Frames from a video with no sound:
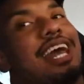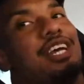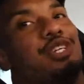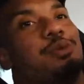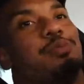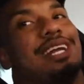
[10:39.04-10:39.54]

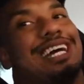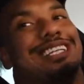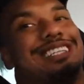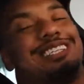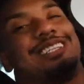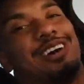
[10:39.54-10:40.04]
kg
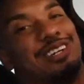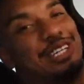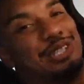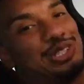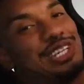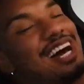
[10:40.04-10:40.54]
plates on
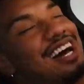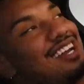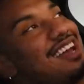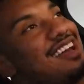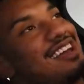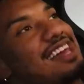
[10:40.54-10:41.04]
each side.
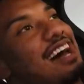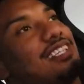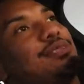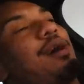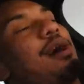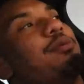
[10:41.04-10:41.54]
That
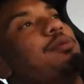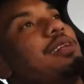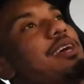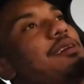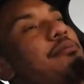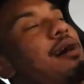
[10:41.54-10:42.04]
was
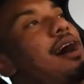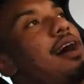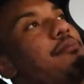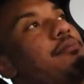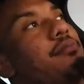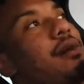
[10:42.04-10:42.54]
probably
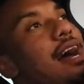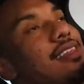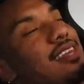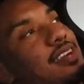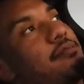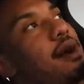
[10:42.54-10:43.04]
my
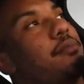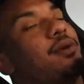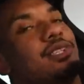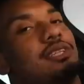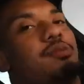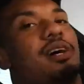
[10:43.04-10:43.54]

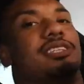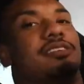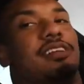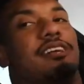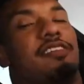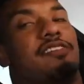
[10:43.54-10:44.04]
most
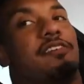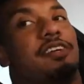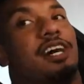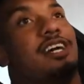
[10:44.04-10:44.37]
impressive lift I've ever